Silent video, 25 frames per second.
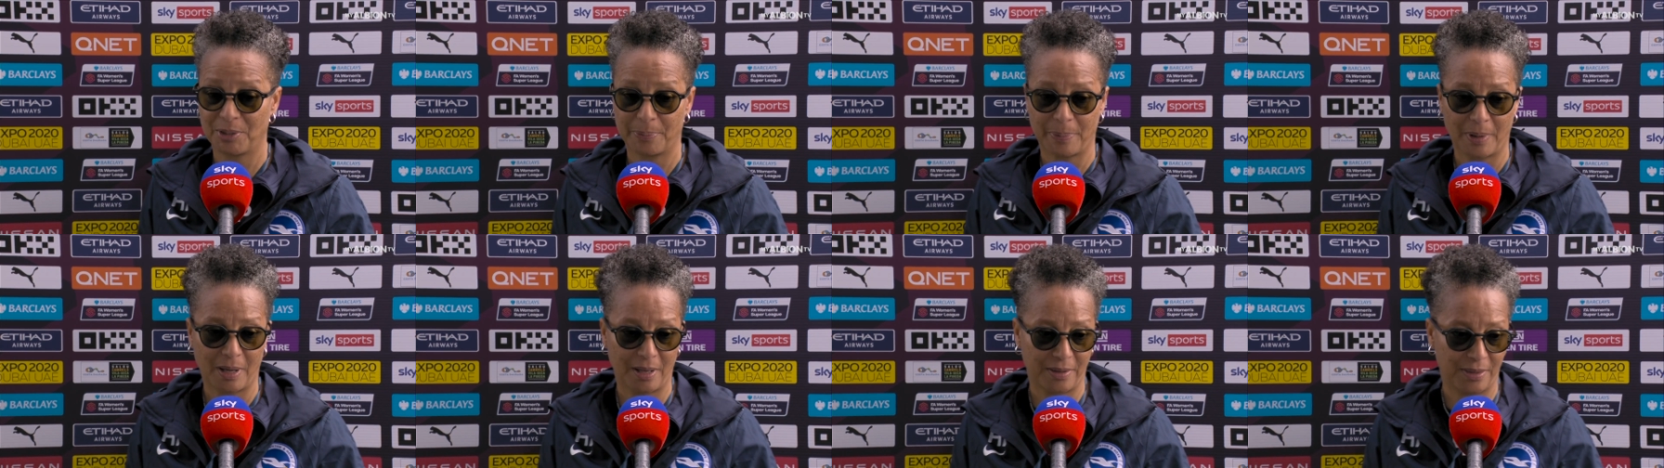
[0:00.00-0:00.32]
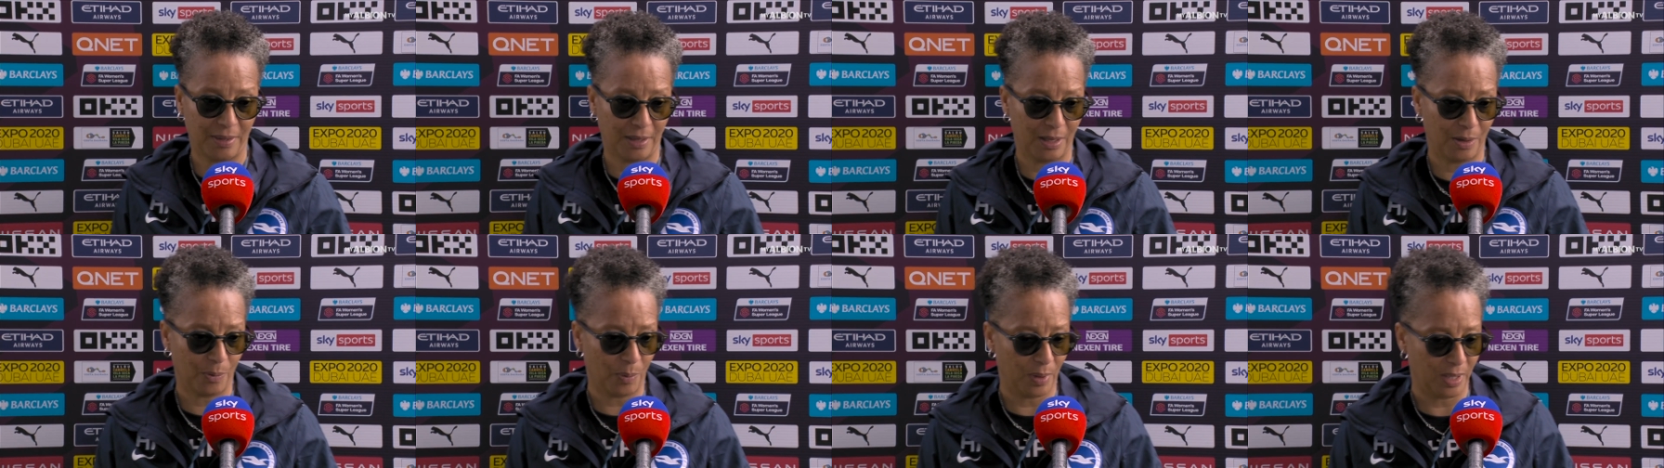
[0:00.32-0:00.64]
but I
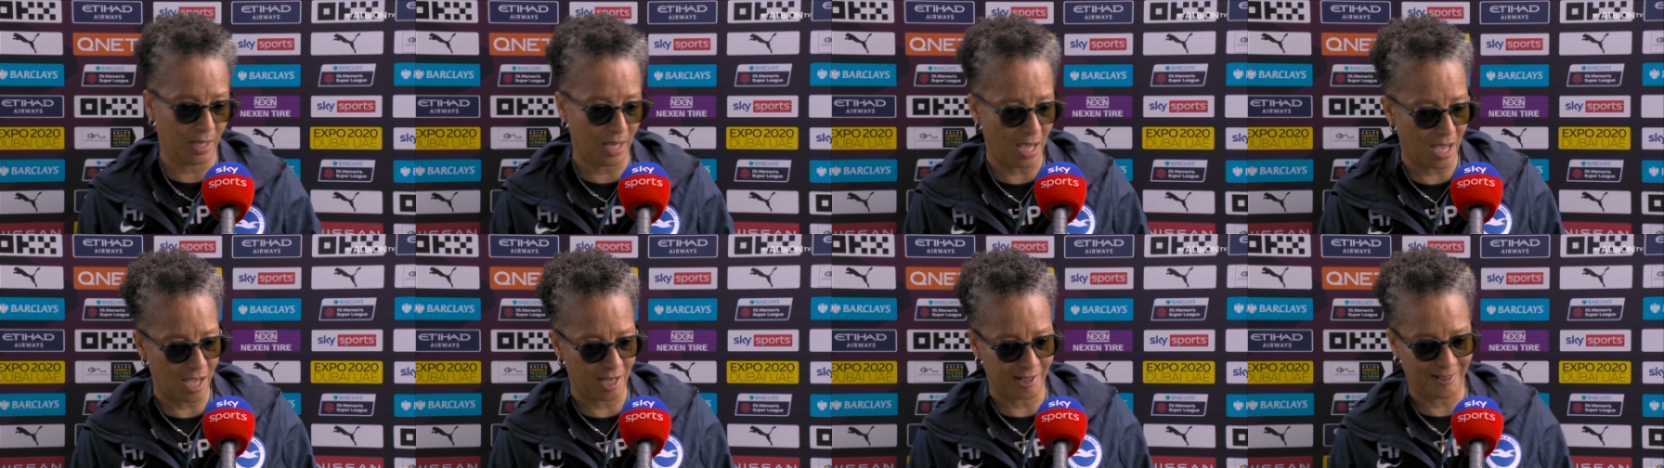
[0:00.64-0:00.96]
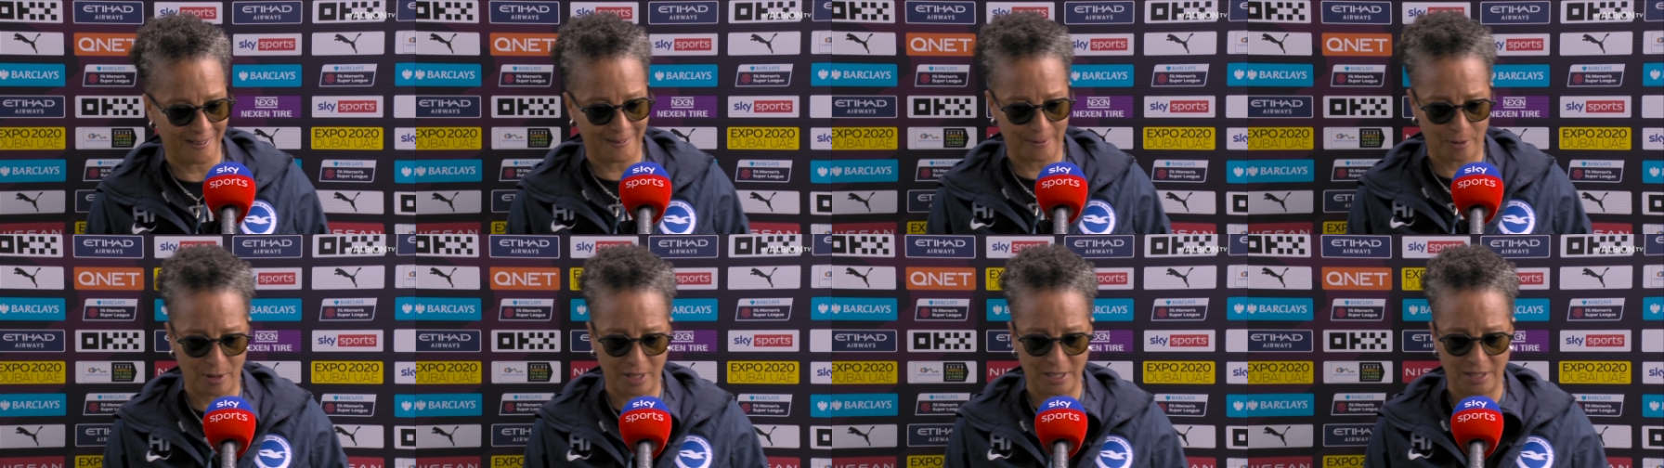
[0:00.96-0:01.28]
think we had
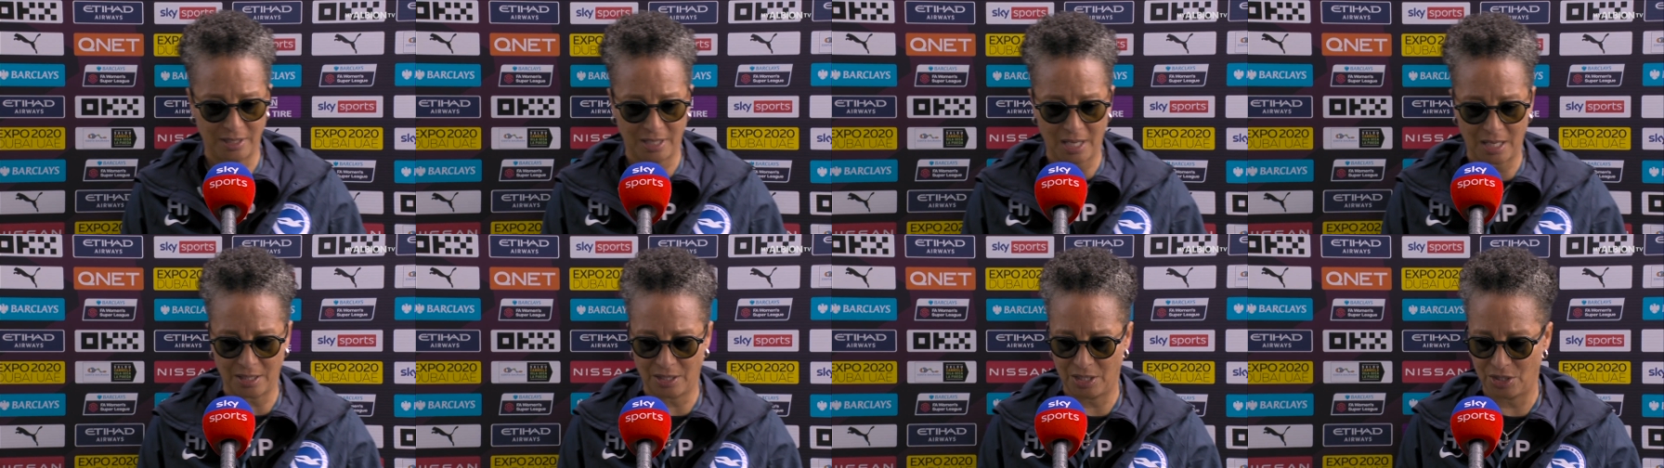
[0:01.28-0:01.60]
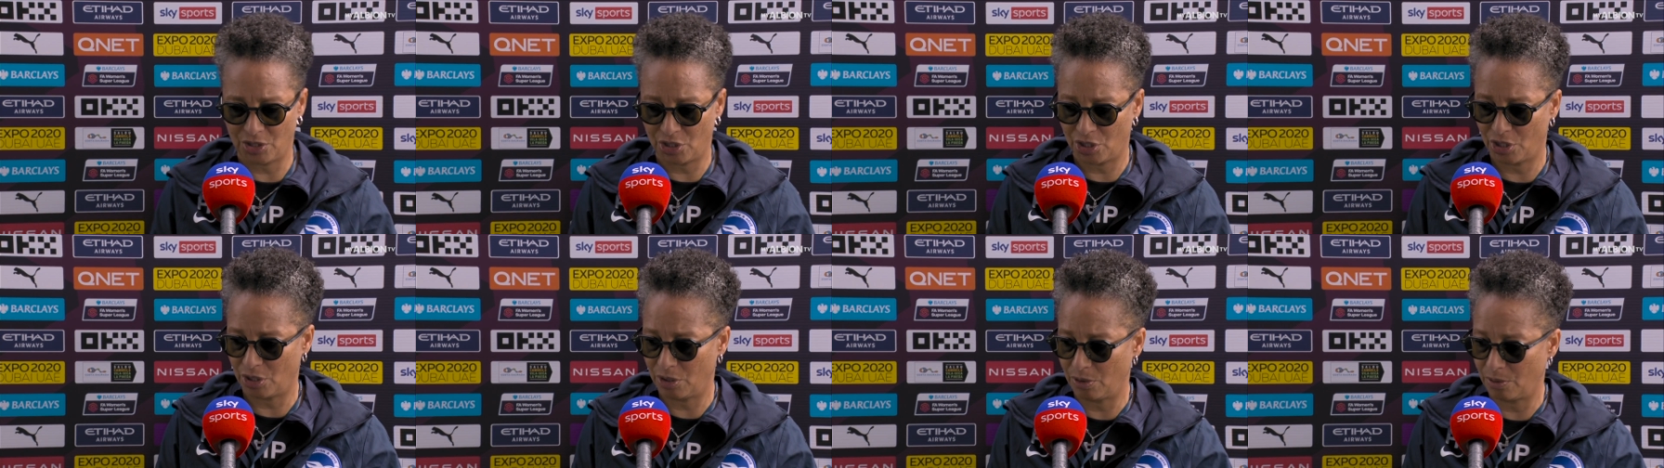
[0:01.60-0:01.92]
great
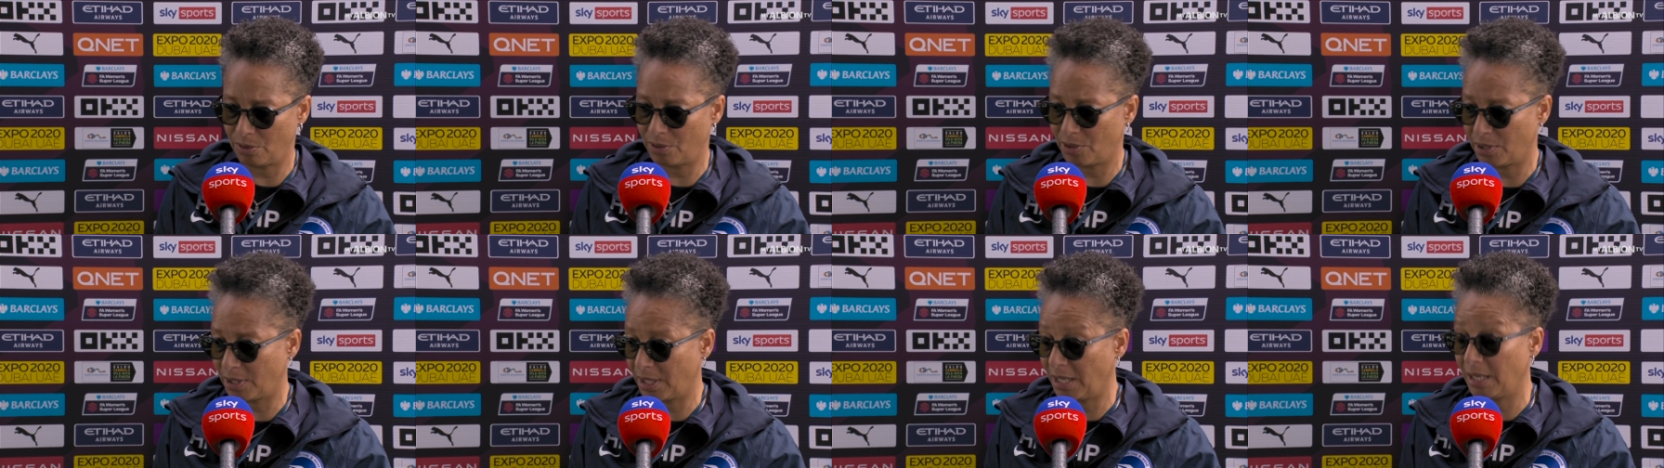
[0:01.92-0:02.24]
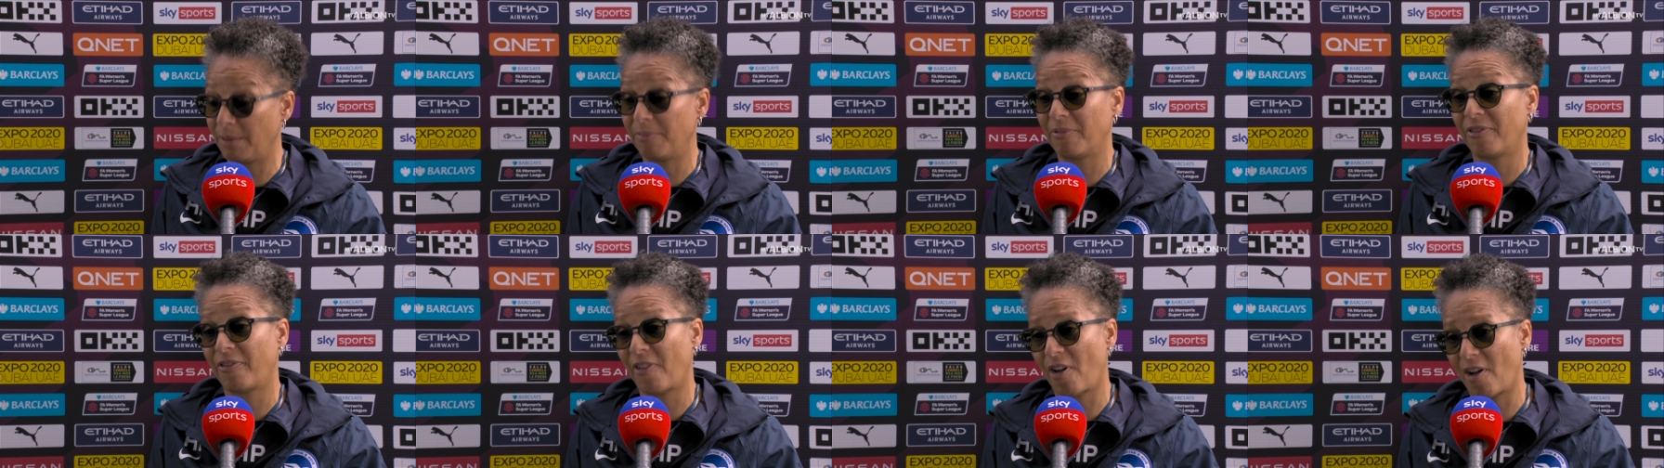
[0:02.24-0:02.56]
attitude to
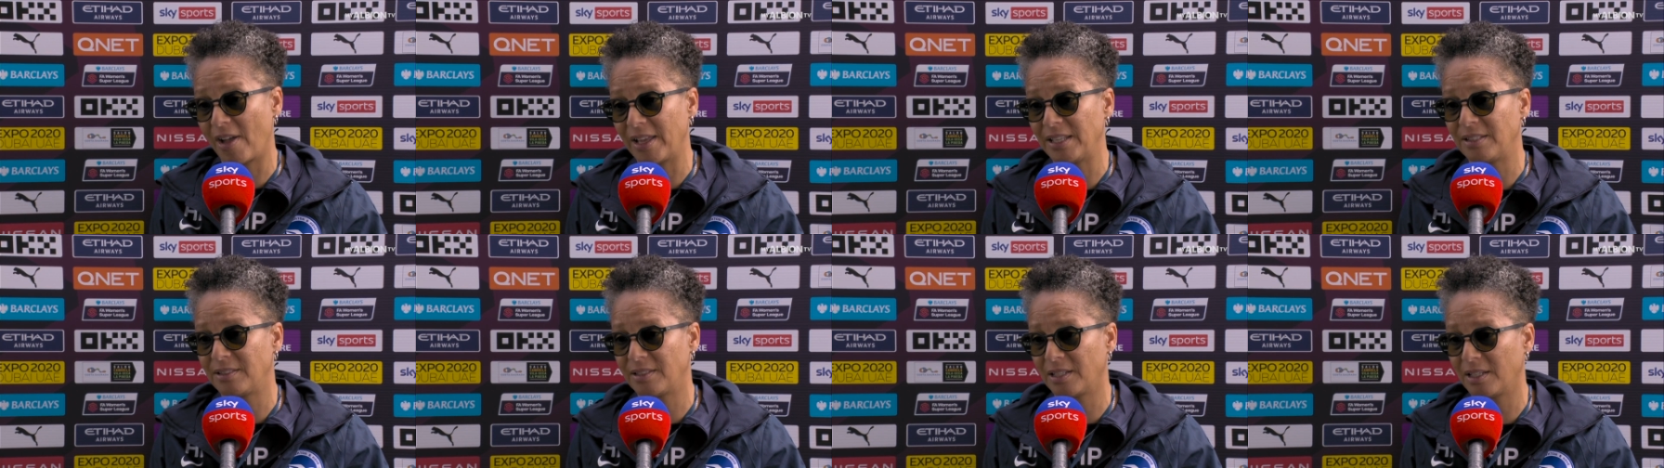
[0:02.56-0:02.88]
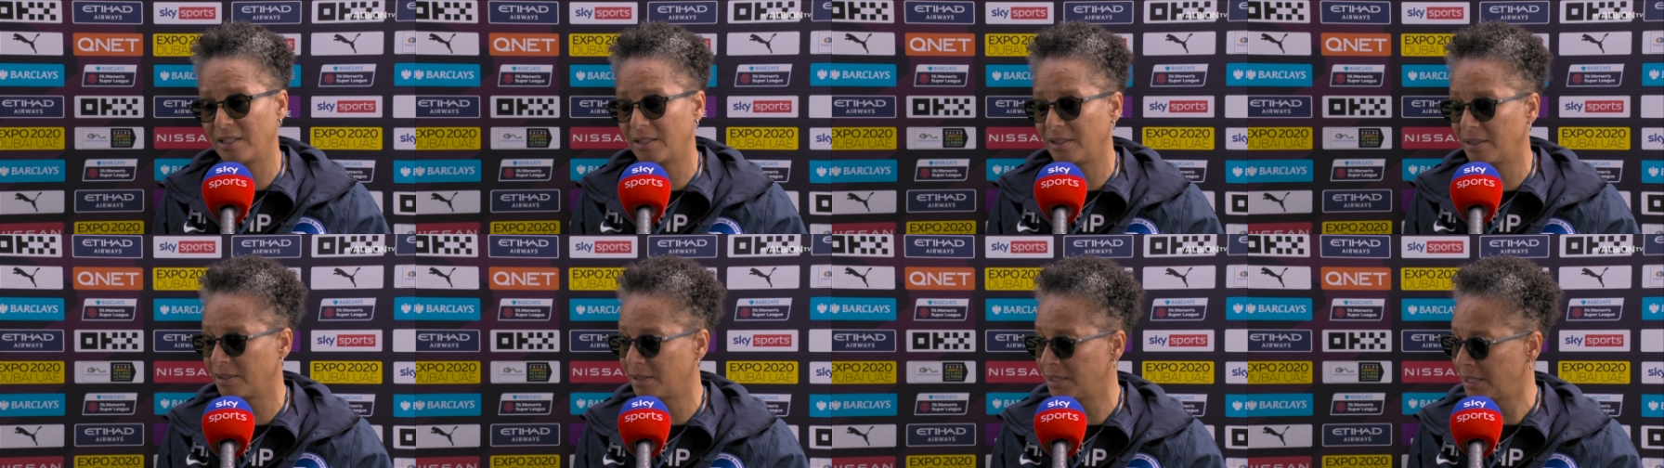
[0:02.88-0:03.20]
keep
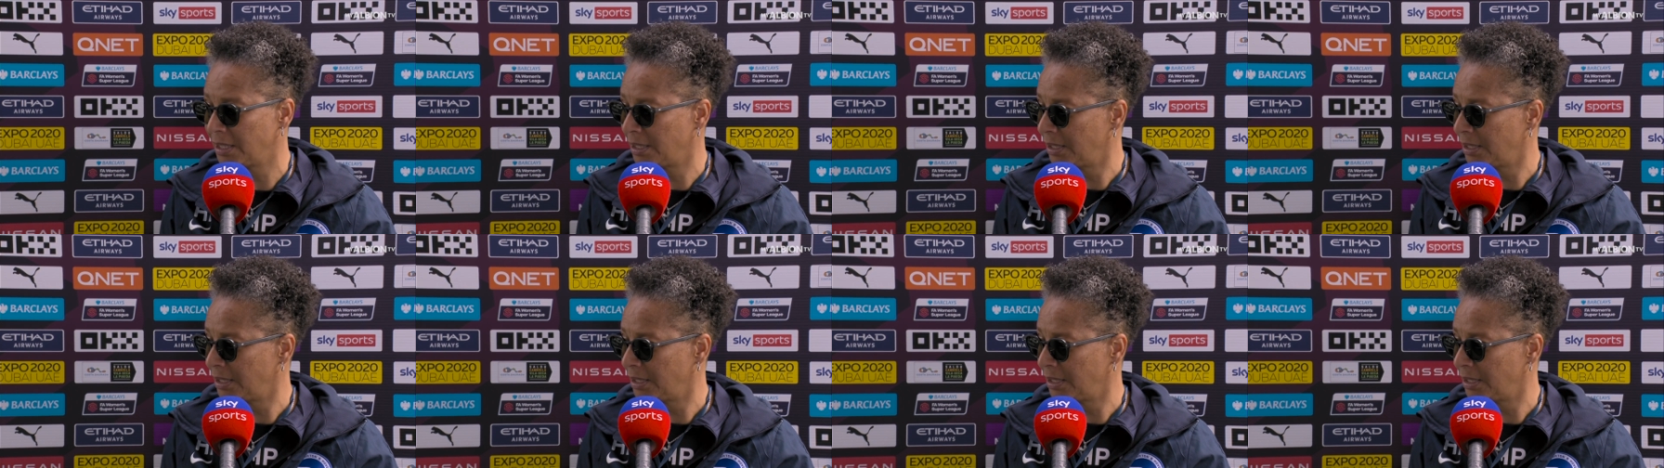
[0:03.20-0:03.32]
fighting.